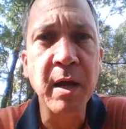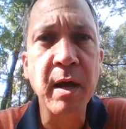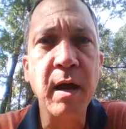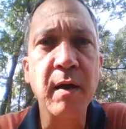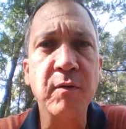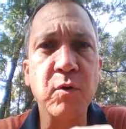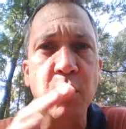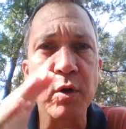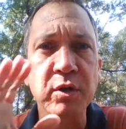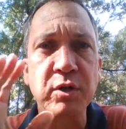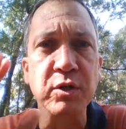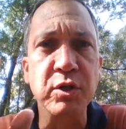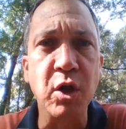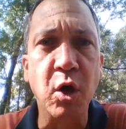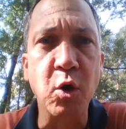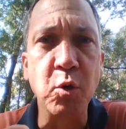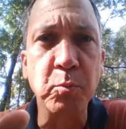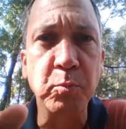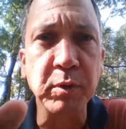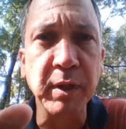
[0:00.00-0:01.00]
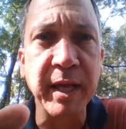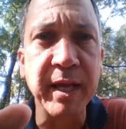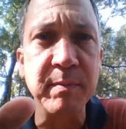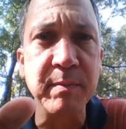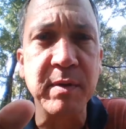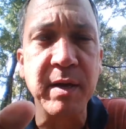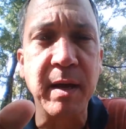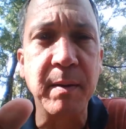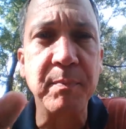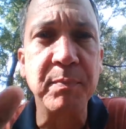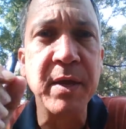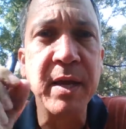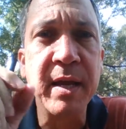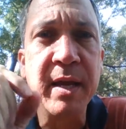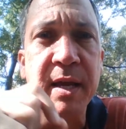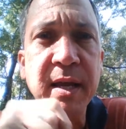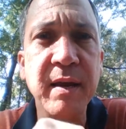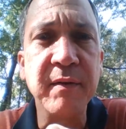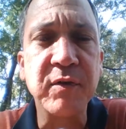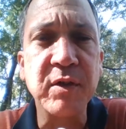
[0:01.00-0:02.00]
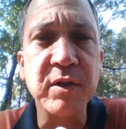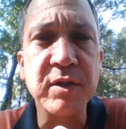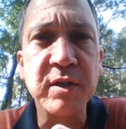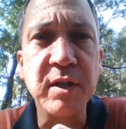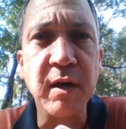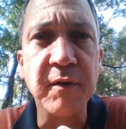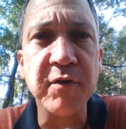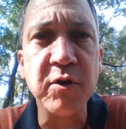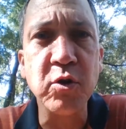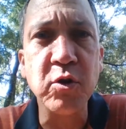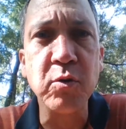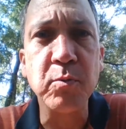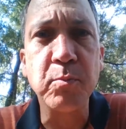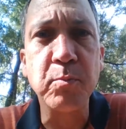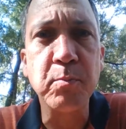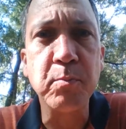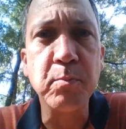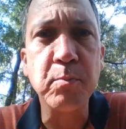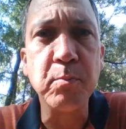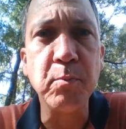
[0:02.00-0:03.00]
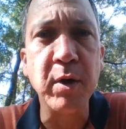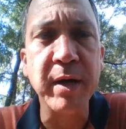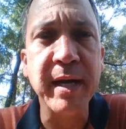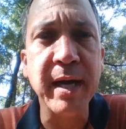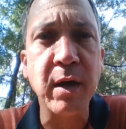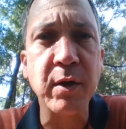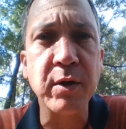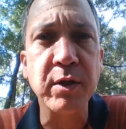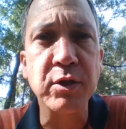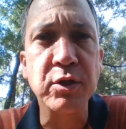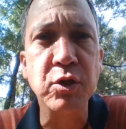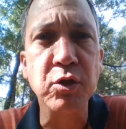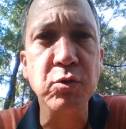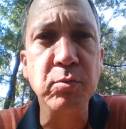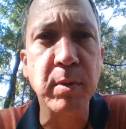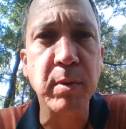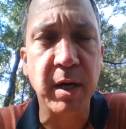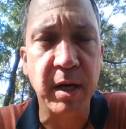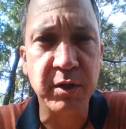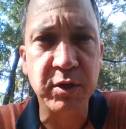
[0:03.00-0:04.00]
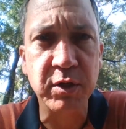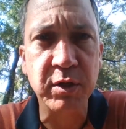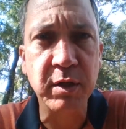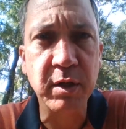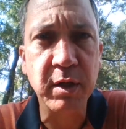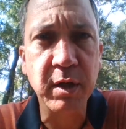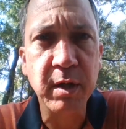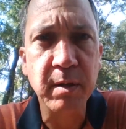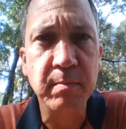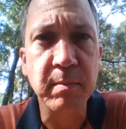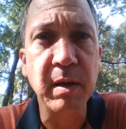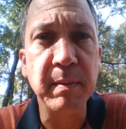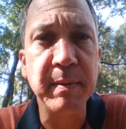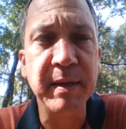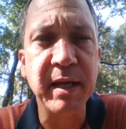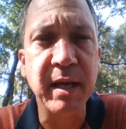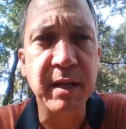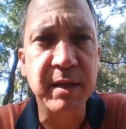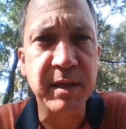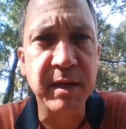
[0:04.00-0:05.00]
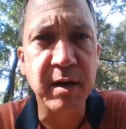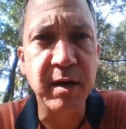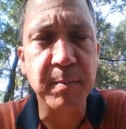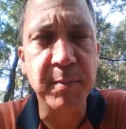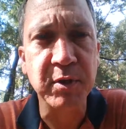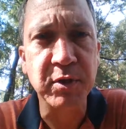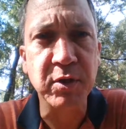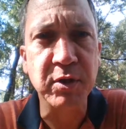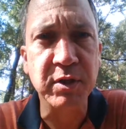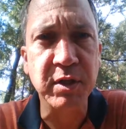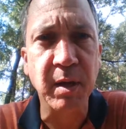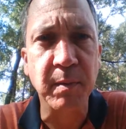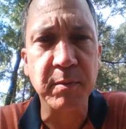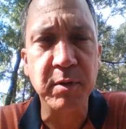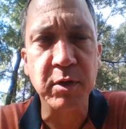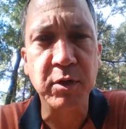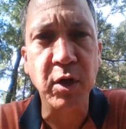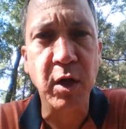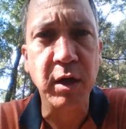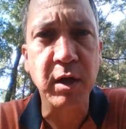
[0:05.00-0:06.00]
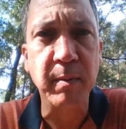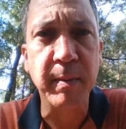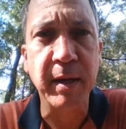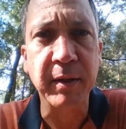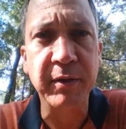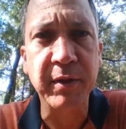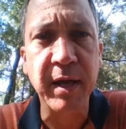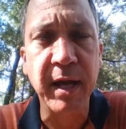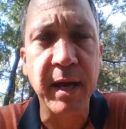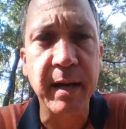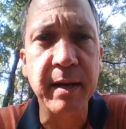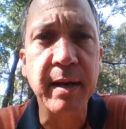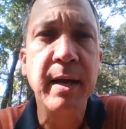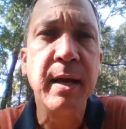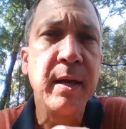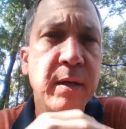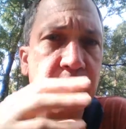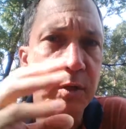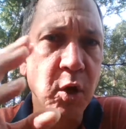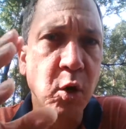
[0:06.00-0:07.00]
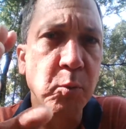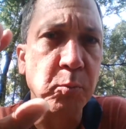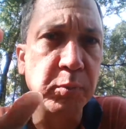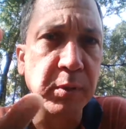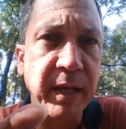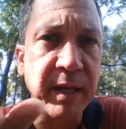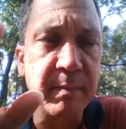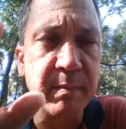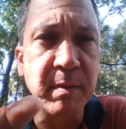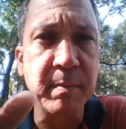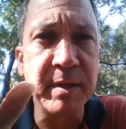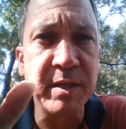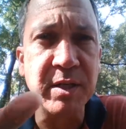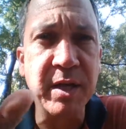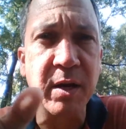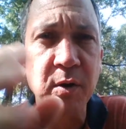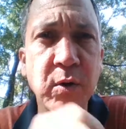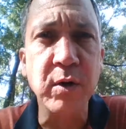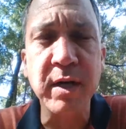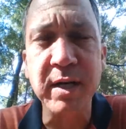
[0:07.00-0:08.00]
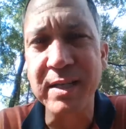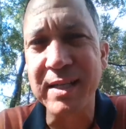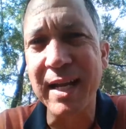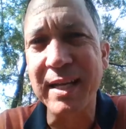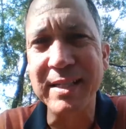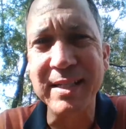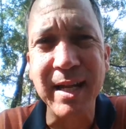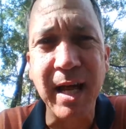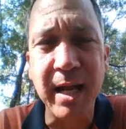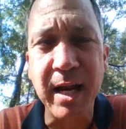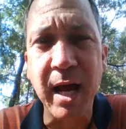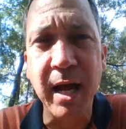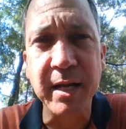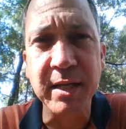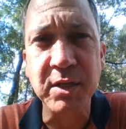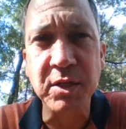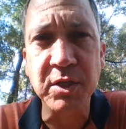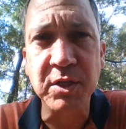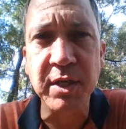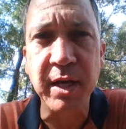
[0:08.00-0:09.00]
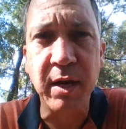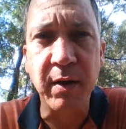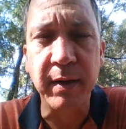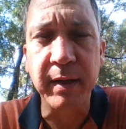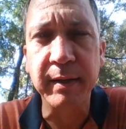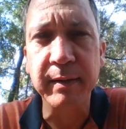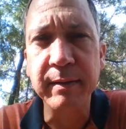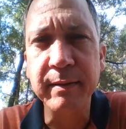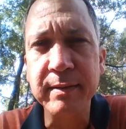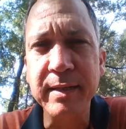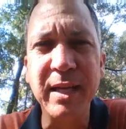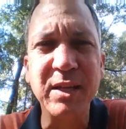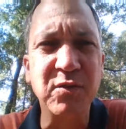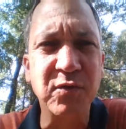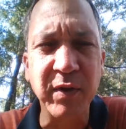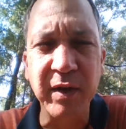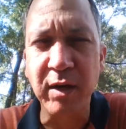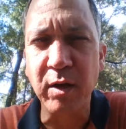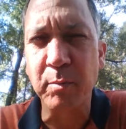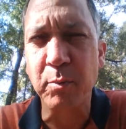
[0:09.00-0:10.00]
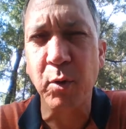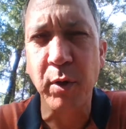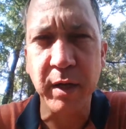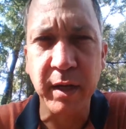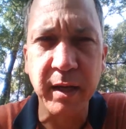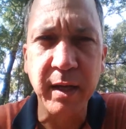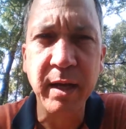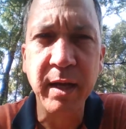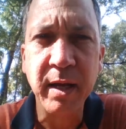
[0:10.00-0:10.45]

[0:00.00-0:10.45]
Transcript: Of course, don't blame them if the stuff you bring out is too much. Maybe get a therapist or something to talk about that. Don't blame them in general, because that's not honest sharing. That's finger pointing.